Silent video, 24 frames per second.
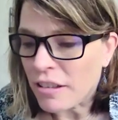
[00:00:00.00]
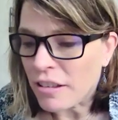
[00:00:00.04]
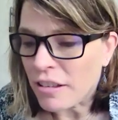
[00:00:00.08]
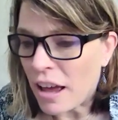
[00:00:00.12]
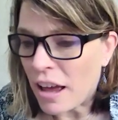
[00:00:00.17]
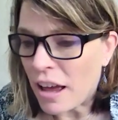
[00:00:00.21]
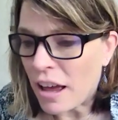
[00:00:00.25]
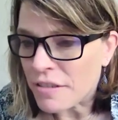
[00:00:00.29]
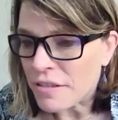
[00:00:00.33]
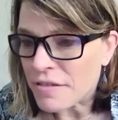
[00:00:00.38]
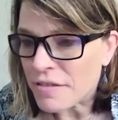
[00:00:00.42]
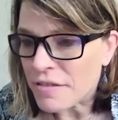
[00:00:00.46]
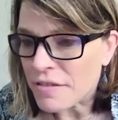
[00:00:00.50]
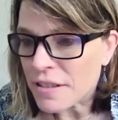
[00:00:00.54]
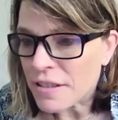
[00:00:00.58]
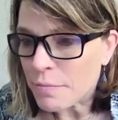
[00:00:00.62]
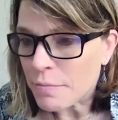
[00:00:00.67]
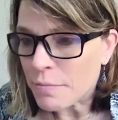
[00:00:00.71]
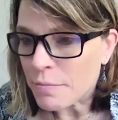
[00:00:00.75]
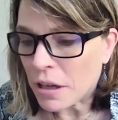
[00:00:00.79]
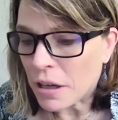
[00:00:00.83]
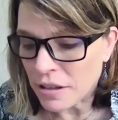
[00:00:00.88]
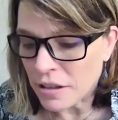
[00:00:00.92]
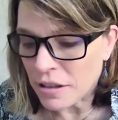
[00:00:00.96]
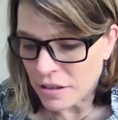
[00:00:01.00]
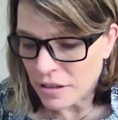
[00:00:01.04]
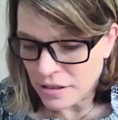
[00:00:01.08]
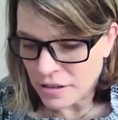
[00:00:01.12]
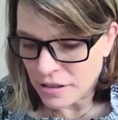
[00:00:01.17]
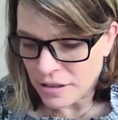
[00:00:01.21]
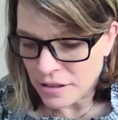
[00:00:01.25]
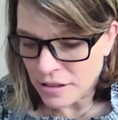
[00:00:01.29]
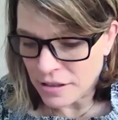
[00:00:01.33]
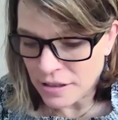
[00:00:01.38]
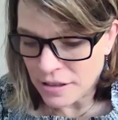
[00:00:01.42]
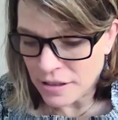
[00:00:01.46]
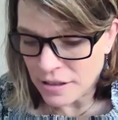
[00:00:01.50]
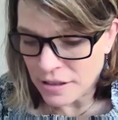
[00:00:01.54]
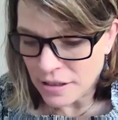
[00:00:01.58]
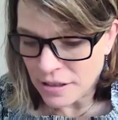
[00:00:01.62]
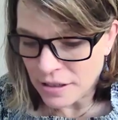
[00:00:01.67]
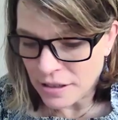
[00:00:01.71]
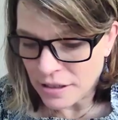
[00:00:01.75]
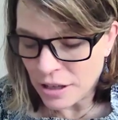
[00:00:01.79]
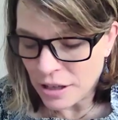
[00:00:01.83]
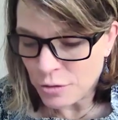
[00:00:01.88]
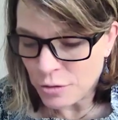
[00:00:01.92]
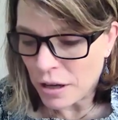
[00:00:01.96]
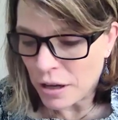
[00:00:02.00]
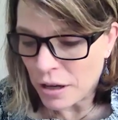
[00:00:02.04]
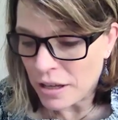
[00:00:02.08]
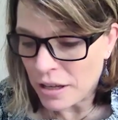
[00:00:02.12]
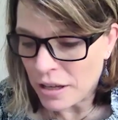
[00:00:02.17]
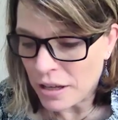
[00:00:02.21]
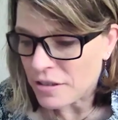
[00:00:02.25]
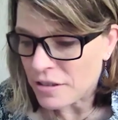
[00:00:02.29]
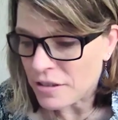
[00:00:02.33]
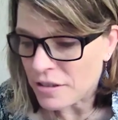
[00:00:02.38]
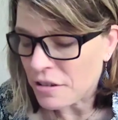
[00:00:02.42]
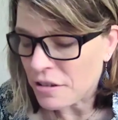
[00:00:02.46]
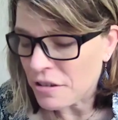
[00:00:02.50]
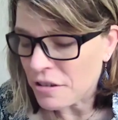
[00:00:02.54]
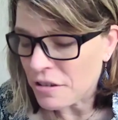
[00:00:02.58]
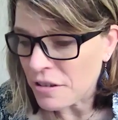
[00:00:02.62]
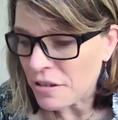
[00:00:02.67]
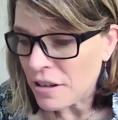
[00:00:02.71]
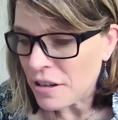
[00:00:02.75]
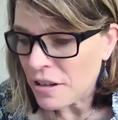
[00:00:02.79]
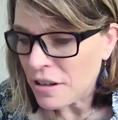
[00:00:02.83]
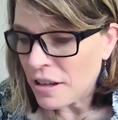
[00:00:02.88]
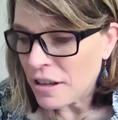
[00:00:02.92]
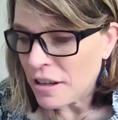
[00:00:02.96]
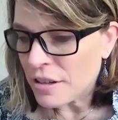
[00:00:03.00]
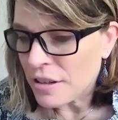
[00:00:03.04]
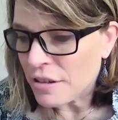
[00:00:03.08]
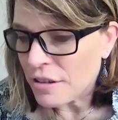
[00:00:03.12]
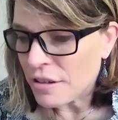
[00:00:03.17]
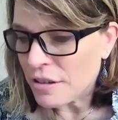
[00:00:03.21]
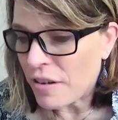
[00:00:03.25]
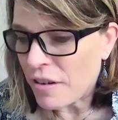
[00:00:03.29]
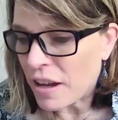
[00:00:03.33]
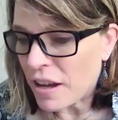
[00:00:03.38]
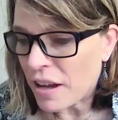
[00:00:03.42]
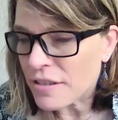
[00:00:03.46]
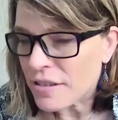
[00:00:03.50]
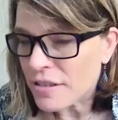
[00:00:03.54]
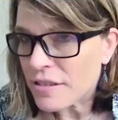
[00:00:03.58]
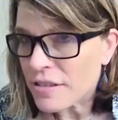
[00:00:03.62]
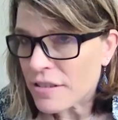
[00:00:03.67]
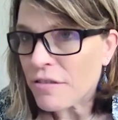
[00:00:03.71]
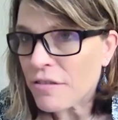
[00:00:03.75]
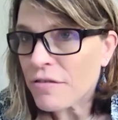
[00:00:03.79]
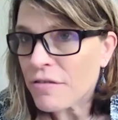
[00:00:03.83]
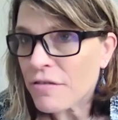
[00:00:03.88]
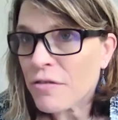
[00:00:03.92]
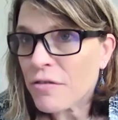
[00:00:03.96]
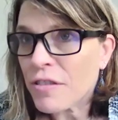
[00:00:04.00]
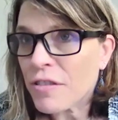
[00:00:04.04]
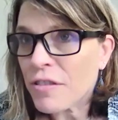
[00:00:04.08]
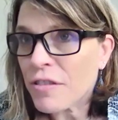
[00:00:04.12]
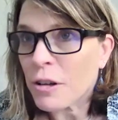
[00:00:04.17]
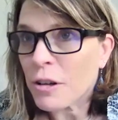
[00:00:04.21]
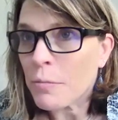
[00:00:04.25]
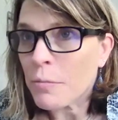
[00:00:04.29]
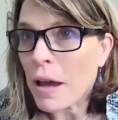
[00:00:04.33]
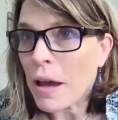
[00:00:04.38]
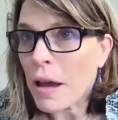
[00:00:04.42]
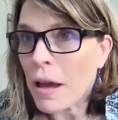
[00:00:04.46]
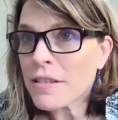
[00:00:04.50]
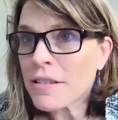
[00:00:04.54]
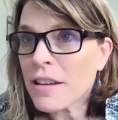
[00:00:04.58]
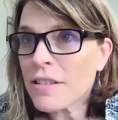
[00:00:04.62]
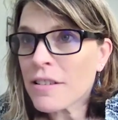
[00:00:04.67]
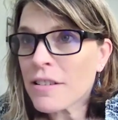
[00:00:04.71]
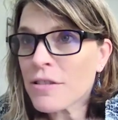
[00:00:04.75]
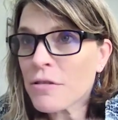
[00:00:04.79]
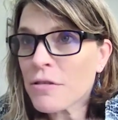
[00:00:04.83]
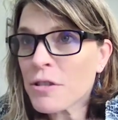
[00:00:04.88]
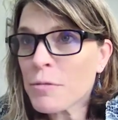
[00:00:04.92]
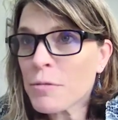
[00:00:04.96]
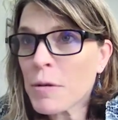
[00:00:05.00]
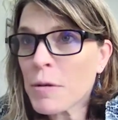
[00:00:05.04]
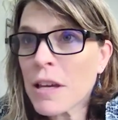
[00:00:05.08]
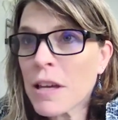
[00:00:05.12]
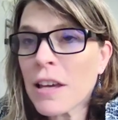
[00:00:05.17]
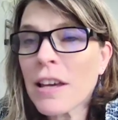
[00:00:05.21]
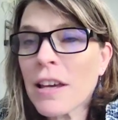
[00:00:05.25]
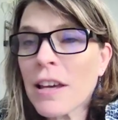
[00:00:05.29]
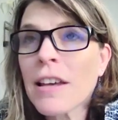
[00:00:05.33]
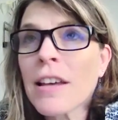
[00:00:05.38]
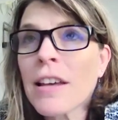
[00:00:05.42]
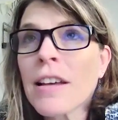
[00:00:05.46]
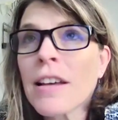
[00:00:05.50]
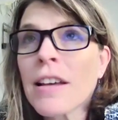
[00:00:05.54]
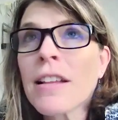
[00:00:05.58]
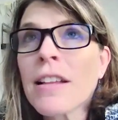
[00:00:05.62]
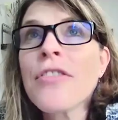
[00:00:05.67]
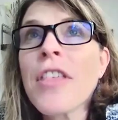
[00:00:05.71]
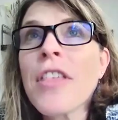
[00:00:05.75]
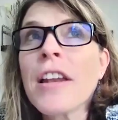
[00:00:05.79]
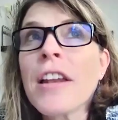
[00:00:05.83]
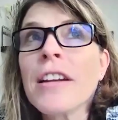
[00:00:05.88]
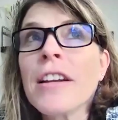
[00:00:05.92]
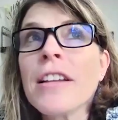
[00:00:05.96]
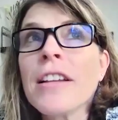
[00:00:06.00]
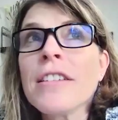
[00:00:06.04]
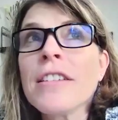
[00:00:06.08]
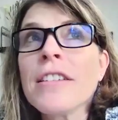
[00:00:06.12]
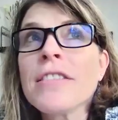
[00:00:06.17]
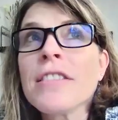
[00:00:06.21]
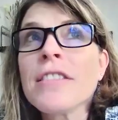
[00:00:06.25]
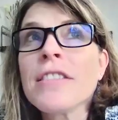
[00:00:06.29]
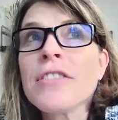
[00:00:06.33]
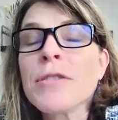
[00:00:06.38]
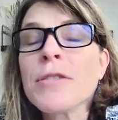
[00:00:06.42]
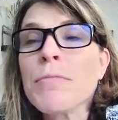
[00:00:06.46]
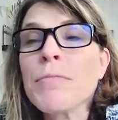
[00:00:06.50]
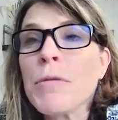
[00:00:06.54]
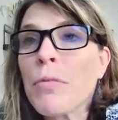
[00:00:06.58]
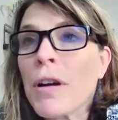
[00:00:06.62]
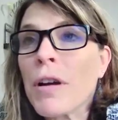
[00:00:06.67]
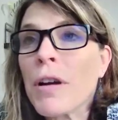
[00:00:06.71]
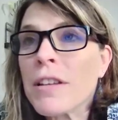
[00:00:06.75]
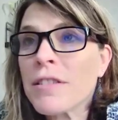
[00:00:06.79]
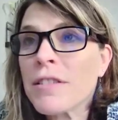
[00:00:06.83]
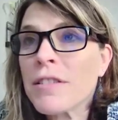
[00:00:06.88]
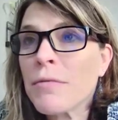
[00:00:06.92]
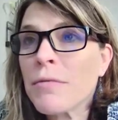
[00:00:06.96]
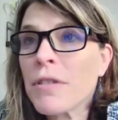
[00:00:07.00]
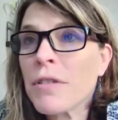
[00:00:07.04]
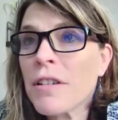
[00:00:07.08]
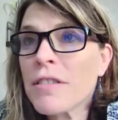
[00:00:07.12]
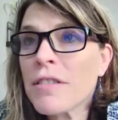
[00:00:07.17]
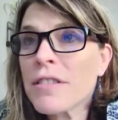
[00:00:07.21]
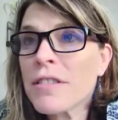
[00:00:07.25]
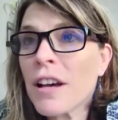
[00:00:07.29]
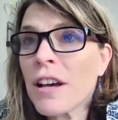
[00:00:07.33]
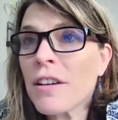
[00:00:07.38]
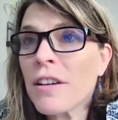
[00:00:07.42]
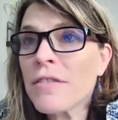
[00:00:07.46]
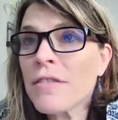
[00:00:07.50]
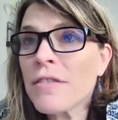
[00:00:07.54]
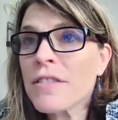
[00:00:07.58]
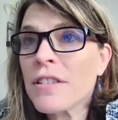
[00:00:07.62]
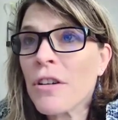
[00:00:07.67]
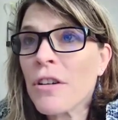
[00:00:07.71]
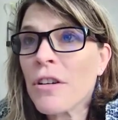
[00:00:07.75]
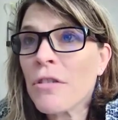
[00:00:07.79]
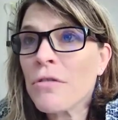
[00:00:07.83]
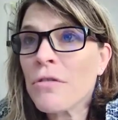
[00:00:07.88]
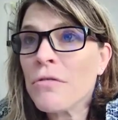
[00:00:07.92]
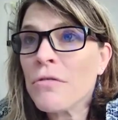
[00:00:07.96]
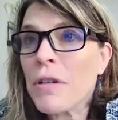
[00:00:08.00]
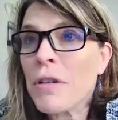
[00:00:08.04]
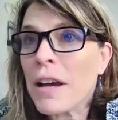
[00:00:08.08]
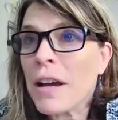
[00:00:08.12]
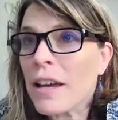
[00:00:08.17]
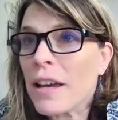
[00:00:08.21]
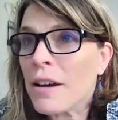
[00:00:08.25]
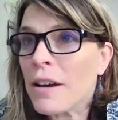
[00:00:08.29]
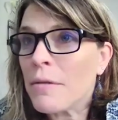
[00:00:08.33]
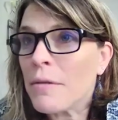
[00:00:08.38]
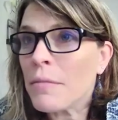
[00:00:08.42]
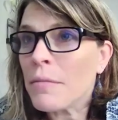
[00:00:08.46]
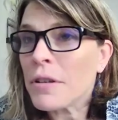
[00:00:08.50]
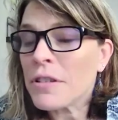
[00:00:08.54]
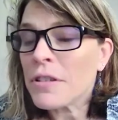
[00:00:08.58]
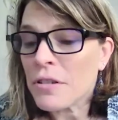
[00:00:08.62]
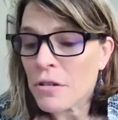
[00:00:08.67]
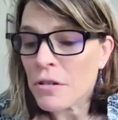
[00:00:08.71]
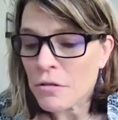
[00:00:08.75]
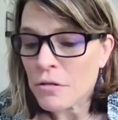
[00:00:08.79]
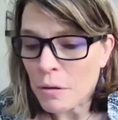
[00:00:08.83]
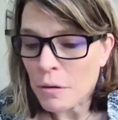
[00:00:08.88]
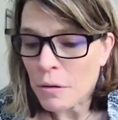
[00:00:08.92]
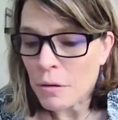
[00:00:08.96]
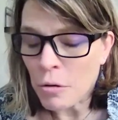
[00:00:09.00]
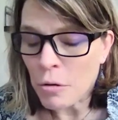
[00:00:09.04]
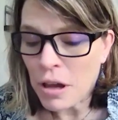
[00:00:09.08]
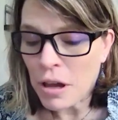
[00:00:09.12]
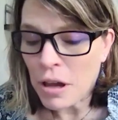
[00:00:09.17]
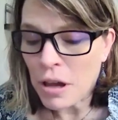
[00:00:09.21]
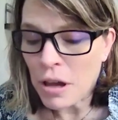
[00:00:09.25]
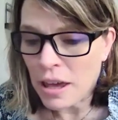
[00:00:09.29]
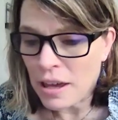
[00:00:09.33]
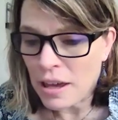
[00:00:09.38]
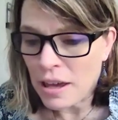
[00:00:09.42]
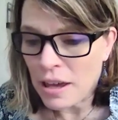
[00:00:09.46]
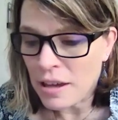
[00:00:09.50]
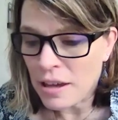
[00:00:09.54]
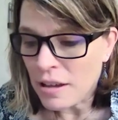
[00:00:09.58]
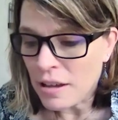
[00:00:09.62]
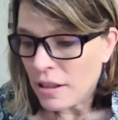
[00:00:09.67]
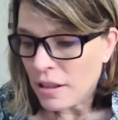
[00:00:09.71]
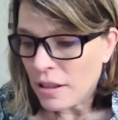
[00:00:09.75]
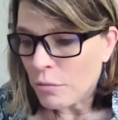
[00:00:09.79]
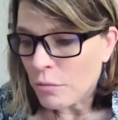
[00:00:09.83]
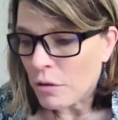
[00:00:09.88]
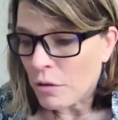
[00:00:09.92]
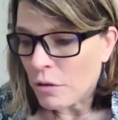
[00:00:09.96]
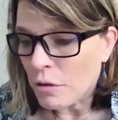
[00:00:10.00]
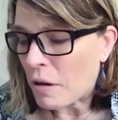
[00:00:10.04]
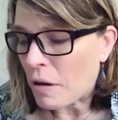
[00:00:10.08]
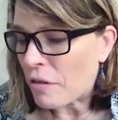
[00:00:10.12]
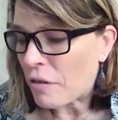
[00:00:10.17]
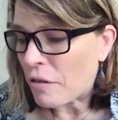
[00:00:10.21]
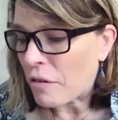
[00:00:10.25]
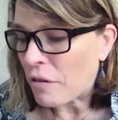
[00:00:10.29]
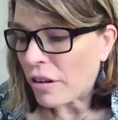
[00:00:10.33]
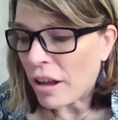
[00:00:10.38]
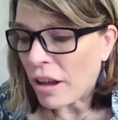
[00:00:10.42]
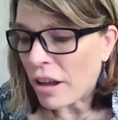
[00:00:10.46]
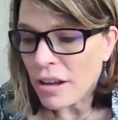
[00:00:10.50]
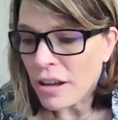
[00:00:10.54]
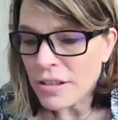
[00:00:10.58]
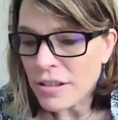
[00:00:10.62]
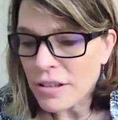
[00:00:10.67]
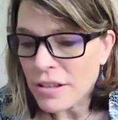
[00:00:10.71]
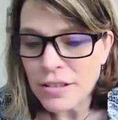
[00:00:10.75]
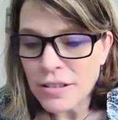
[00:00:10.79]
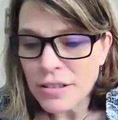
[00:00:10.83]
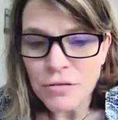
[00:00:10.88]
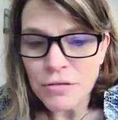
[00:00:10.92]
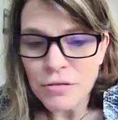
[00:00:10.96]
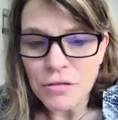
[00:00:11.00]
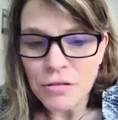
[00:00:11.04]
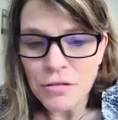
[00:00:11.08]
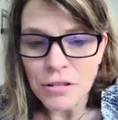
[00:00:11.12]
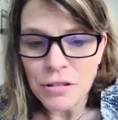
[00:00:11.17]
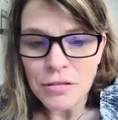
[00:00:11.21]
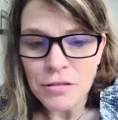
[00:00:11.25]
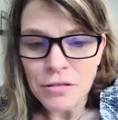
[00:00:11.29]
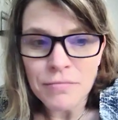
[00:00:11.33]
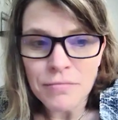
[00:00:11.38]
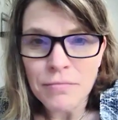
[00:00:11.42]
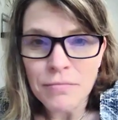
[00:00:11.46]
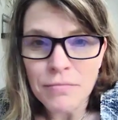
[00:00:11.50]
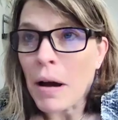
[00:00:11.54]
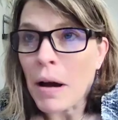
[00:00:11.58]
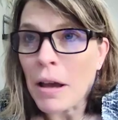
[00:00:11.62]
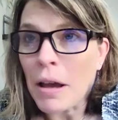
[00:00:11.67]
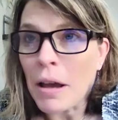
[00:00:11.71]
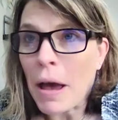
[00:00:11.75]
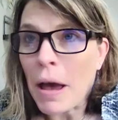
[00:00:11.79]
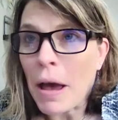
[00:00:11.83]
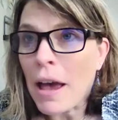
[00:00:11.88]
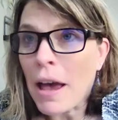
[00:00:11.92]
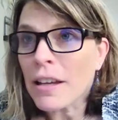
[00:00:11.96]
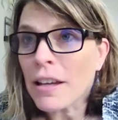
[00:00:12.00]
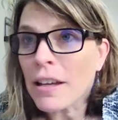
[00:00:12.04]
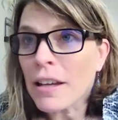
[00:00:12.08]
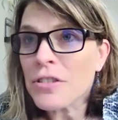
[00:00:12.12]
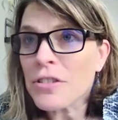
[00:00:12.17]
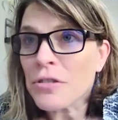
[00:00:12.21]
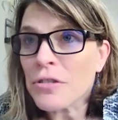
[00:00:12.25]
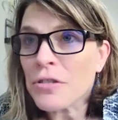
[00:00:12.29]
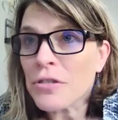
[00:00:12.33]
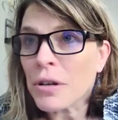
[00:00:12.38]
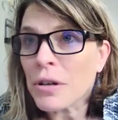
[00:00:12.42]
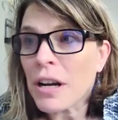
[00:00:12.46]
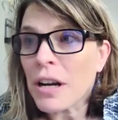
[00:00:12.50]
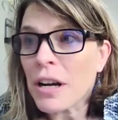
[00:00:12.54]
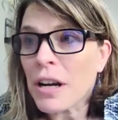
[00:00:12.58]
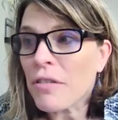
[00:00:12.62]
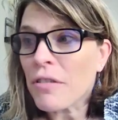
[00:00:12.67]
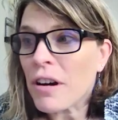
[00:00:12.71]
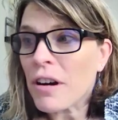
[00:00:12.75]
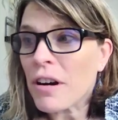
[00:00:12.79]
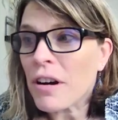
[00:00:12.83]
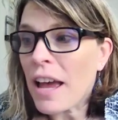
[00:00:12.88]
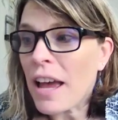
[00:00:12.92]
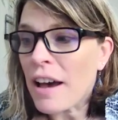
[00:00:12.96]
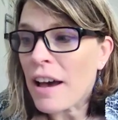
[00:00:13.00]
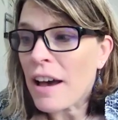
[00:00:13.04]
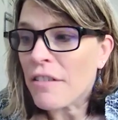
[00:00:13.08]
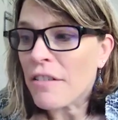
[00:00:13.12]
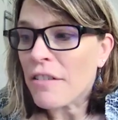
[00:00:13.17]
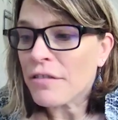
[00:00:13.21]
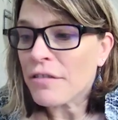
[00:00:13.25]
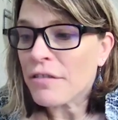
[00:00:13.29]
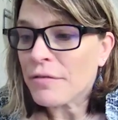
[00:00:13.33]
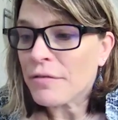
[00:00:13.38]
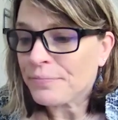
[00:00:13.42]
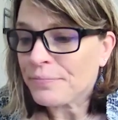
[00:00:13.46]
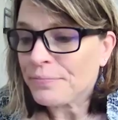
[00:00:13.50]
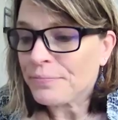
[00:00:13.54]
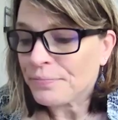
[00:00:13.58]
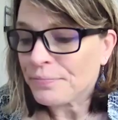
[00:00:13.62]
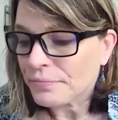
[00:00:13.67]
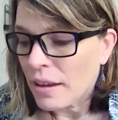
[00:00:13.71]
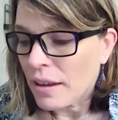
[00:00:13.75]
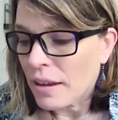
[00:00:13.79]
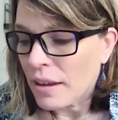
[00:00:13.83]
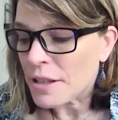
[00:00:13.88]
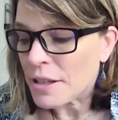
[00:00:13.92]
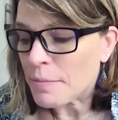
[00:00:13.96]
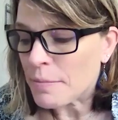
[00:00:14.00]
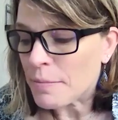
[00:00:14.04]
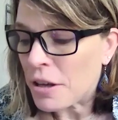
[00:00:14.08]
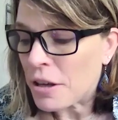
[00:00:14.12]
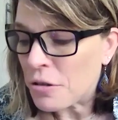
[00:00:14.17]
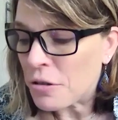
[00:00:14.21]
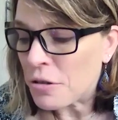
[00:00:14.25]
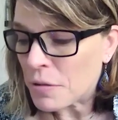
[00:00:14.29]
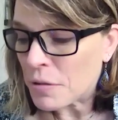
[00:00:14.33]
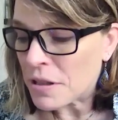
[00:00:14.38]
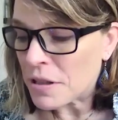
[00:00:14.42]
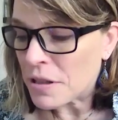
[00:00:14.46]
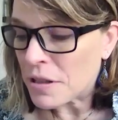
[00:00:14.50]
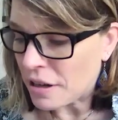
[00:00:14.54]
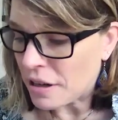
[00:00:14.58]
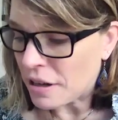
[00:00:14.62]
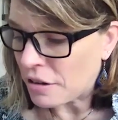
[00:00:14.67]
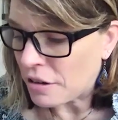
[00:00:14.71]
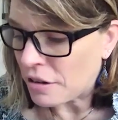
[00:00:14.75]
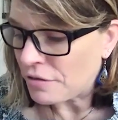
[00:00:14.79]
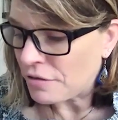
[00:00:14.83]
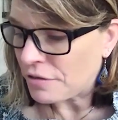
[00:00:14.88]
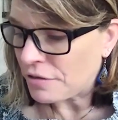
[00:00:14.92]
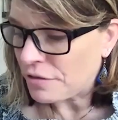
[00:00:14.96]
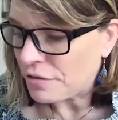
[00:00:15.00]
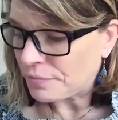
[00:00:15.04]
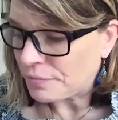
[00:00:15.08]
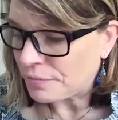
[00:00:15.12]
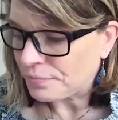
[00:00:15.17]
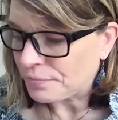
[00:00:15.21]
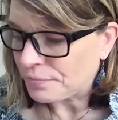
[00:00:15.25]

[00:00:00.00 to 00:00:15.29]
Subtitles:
our lives, because it's way easier to find stuff to fill our basket, so to speak, than it is to just be present with ourselves, to know who I am, to know I'm okay with my flaws or my baggage or whatever I have as my human self.